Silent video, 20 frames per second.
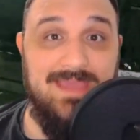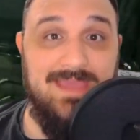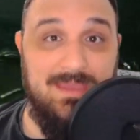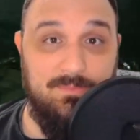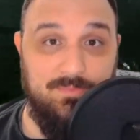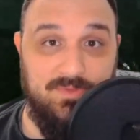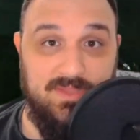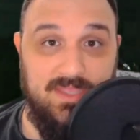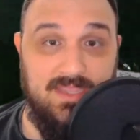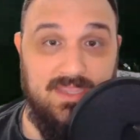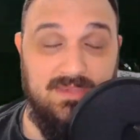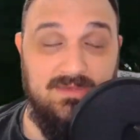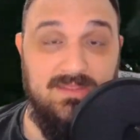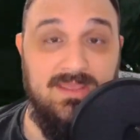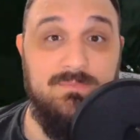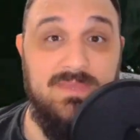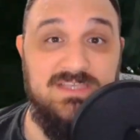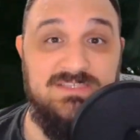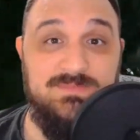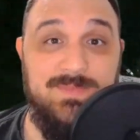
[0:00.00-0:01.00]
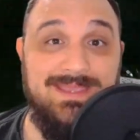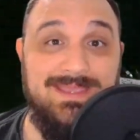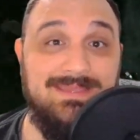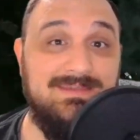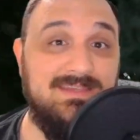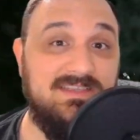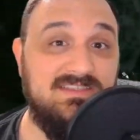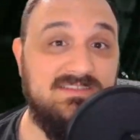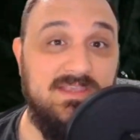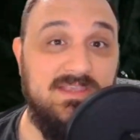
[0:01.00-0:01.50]
that blade must make a
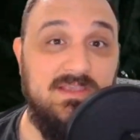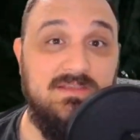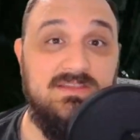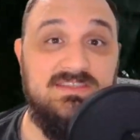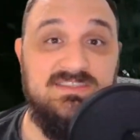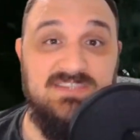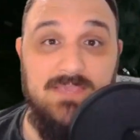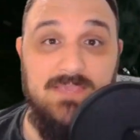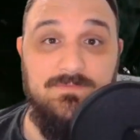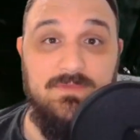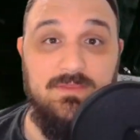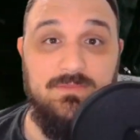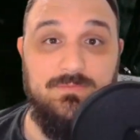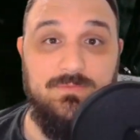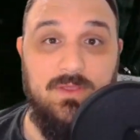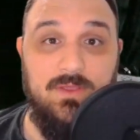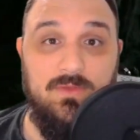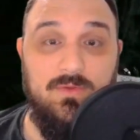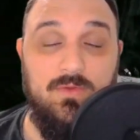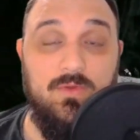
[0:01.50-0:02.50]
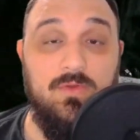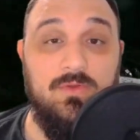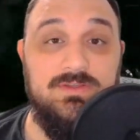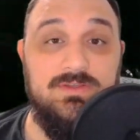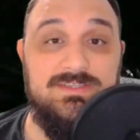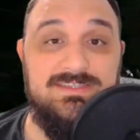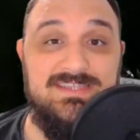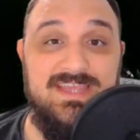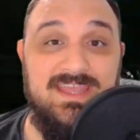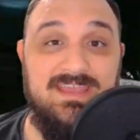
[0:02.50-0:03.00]
dexterity saving throw or
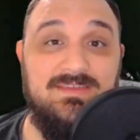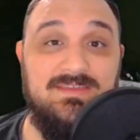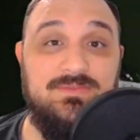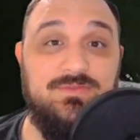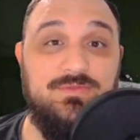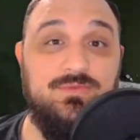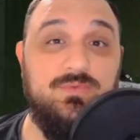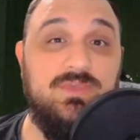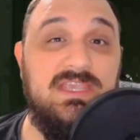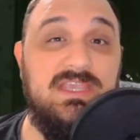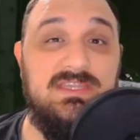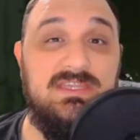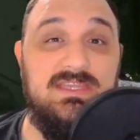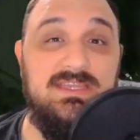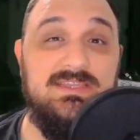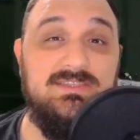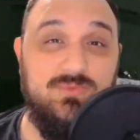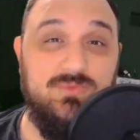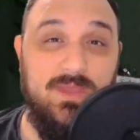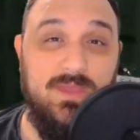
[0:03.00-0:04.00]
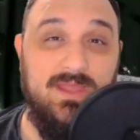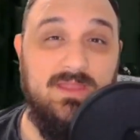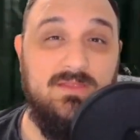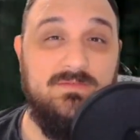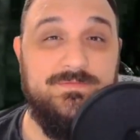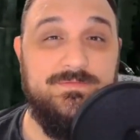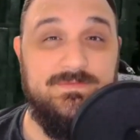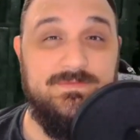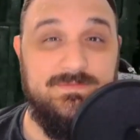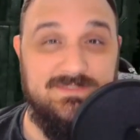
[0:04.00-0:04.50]
take
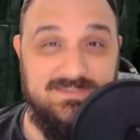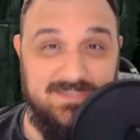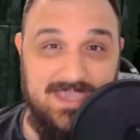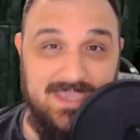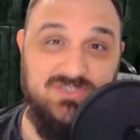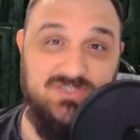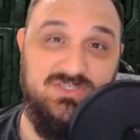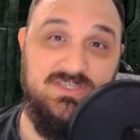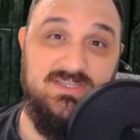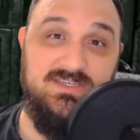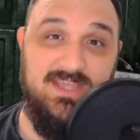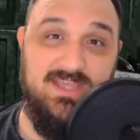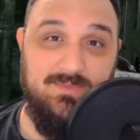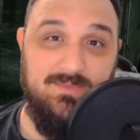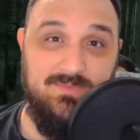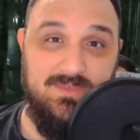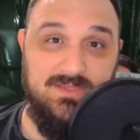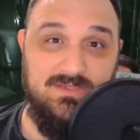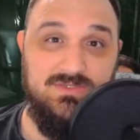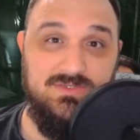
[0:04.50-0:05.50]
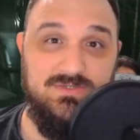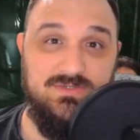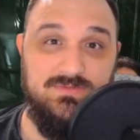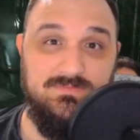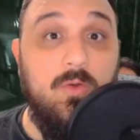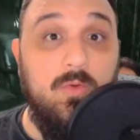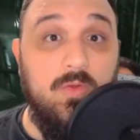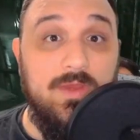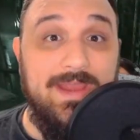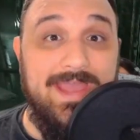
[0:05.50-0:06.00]
3d12 slashing damage,
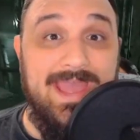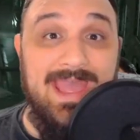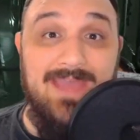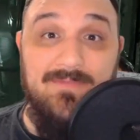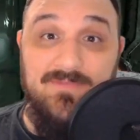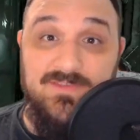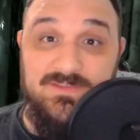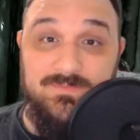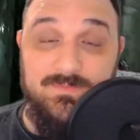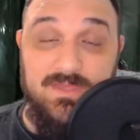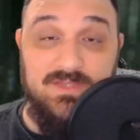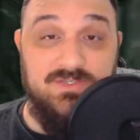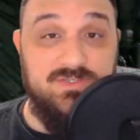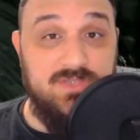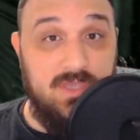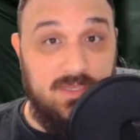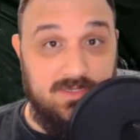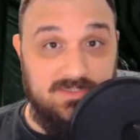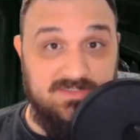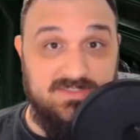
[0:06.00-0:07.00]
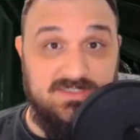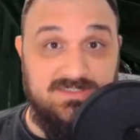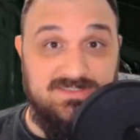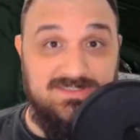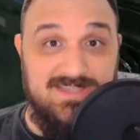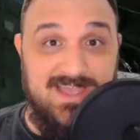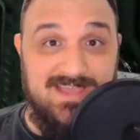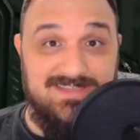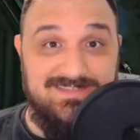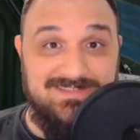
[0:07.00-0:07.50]
or half as much on a
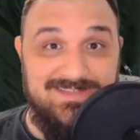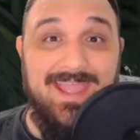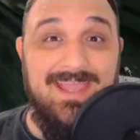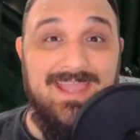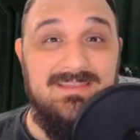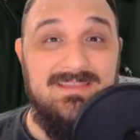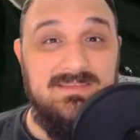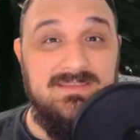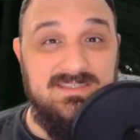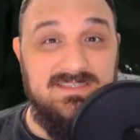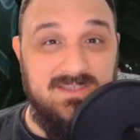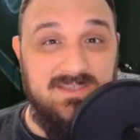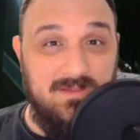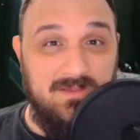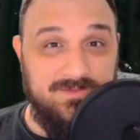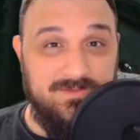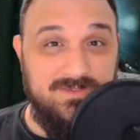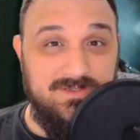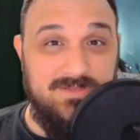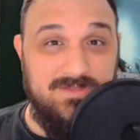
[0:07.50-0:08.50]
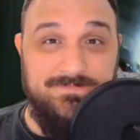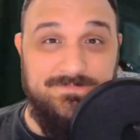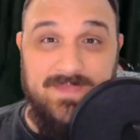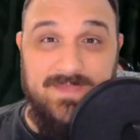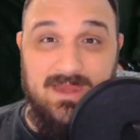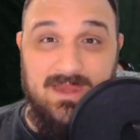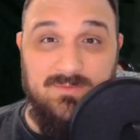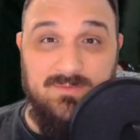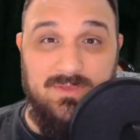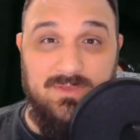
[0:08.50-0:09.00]
success, and this alternate
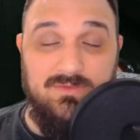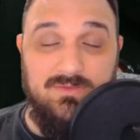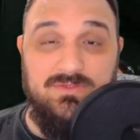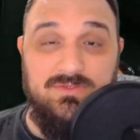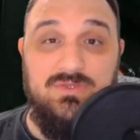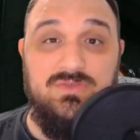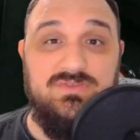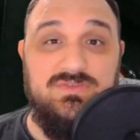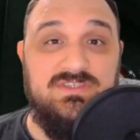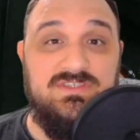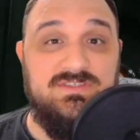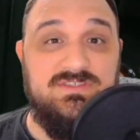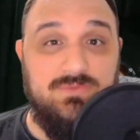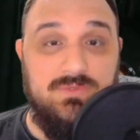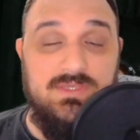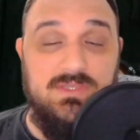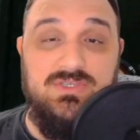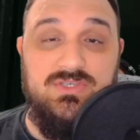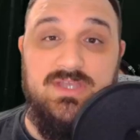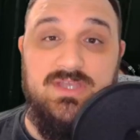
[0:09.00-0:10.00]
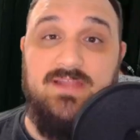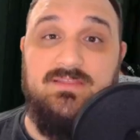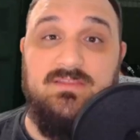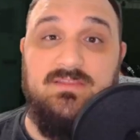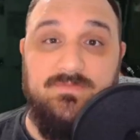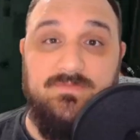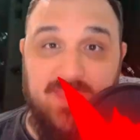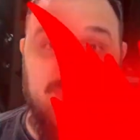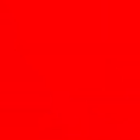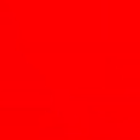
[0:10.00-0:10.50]
fire mode uses 3 shots
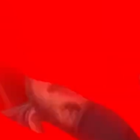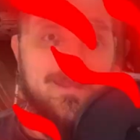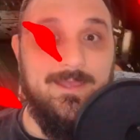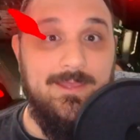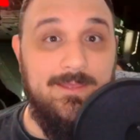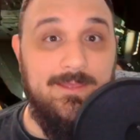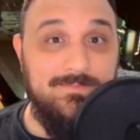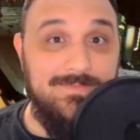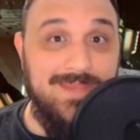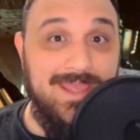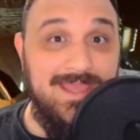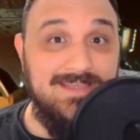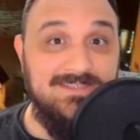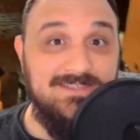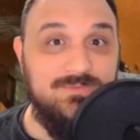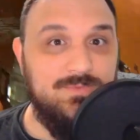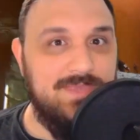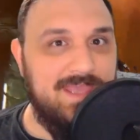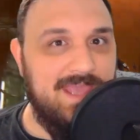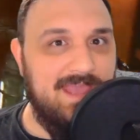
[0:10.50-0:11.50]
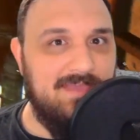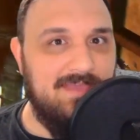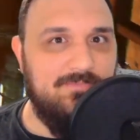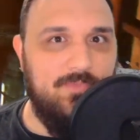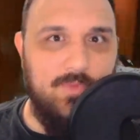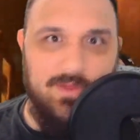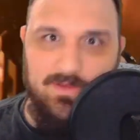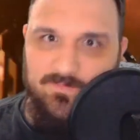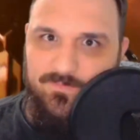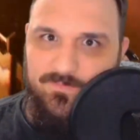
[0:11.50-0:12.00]
of ammo. Up next, we have
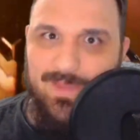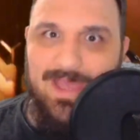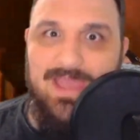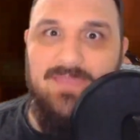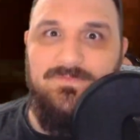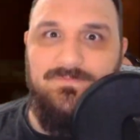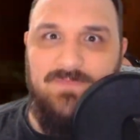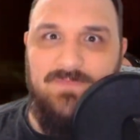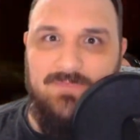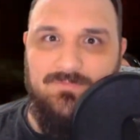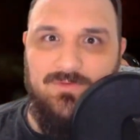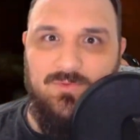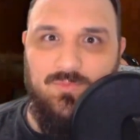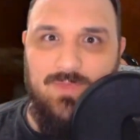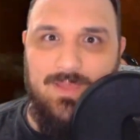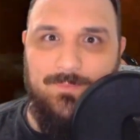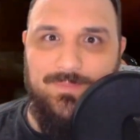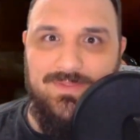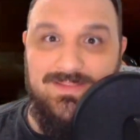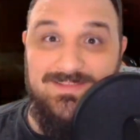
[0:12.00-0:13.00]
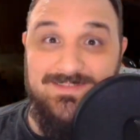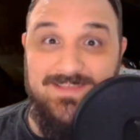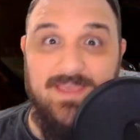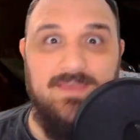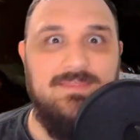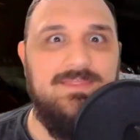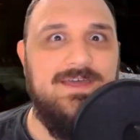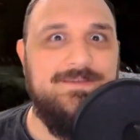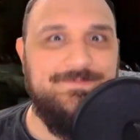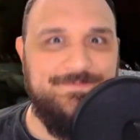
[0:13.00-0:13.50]
one of my favorite weapons,
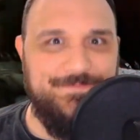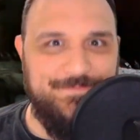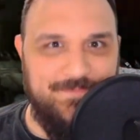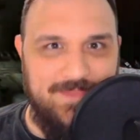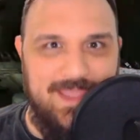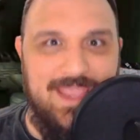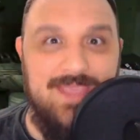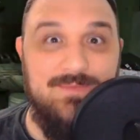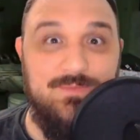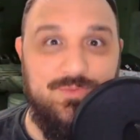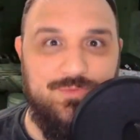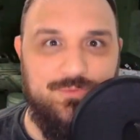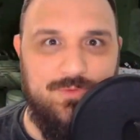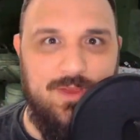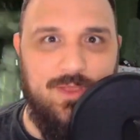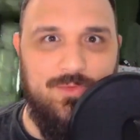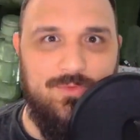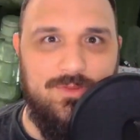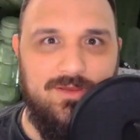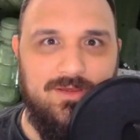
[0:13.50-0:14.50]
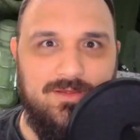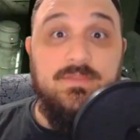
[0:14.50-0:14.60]
the Flamethrower.